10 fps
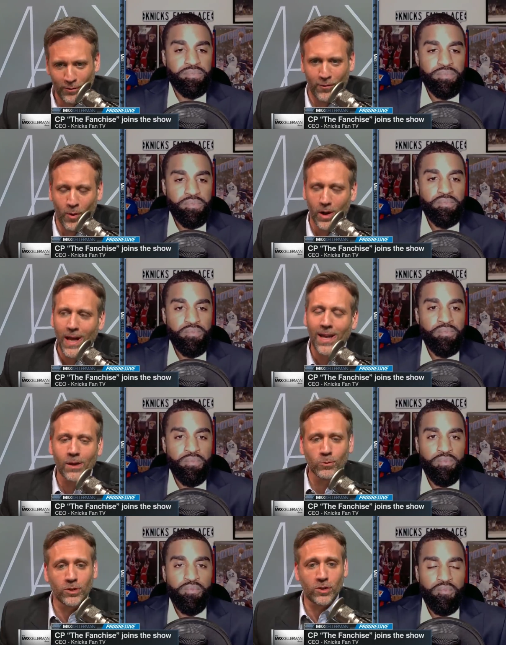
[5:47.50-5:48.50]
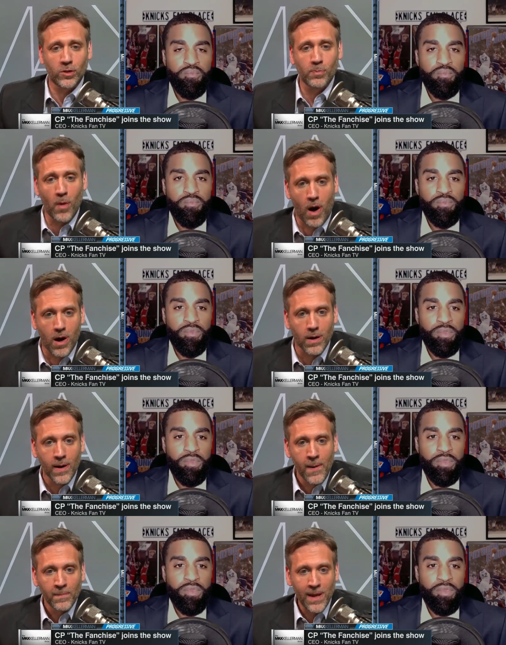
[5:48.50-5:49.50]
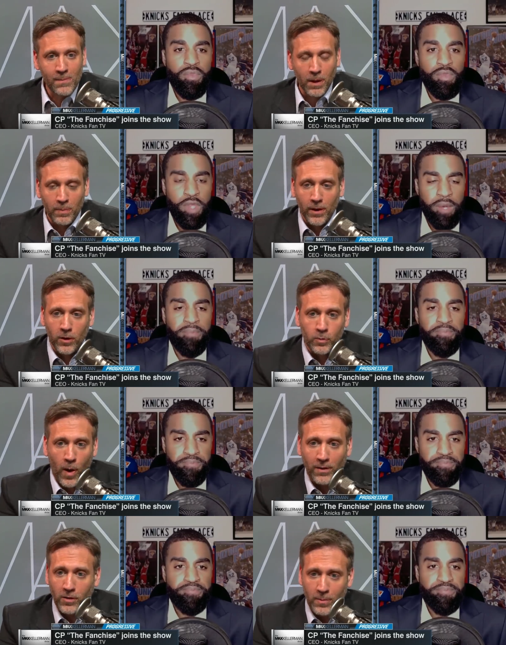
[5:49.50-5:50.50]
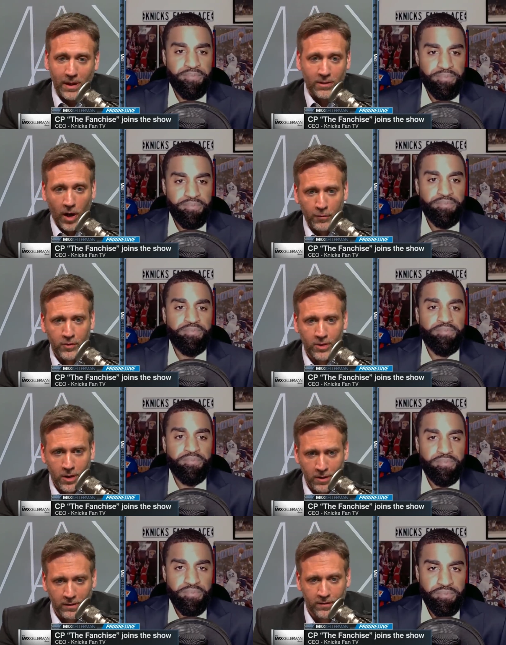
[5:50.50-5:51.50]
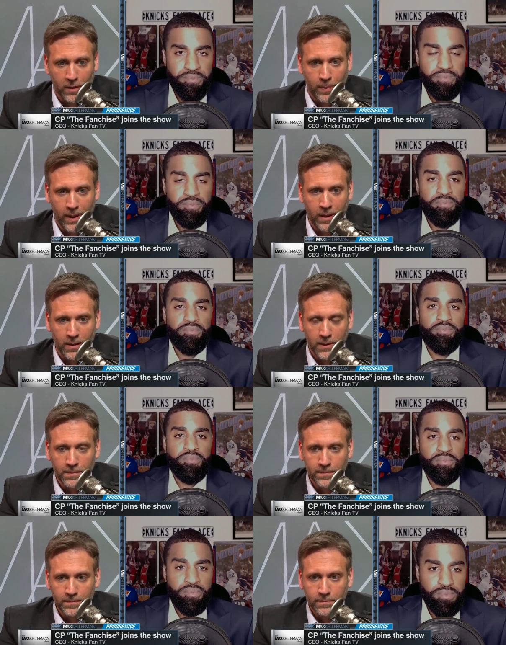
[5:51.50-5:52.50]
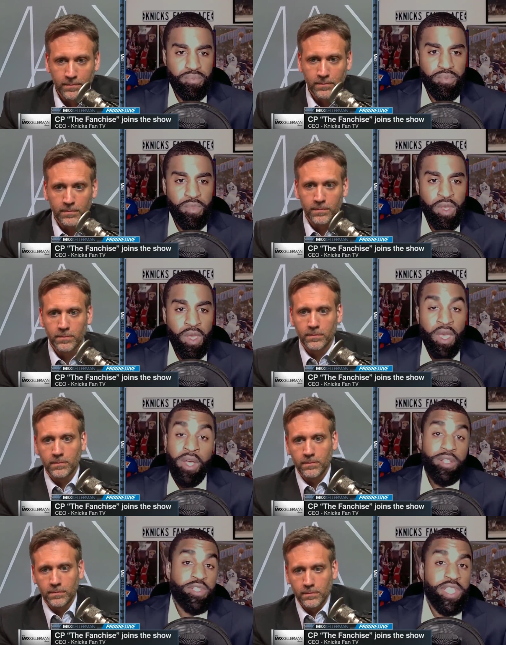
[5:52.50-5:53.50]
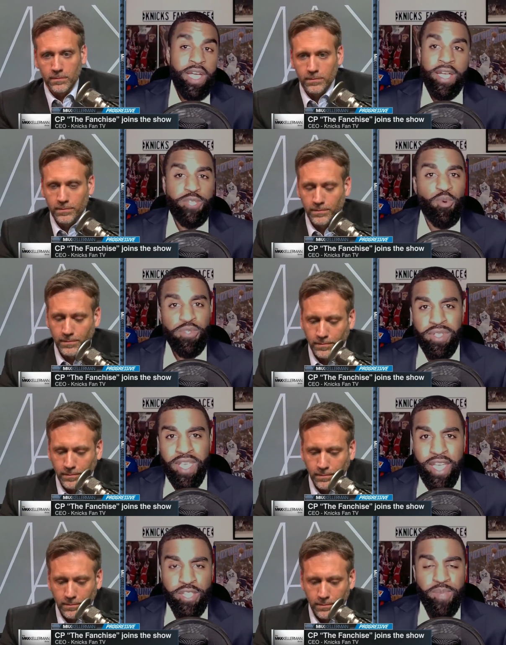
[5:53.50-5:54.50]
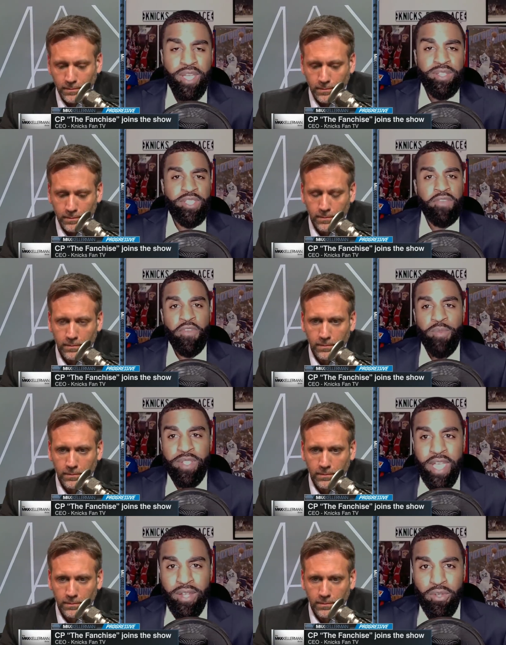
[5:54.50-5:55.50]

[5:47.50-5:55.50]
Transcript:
Speaker 1: for it. And it was smart. Nate McMillan yeah. is smart. This is going to be a tough series, CP.
Speaker 2: Listen, I, I spoke to the X Man Xavier McDaniel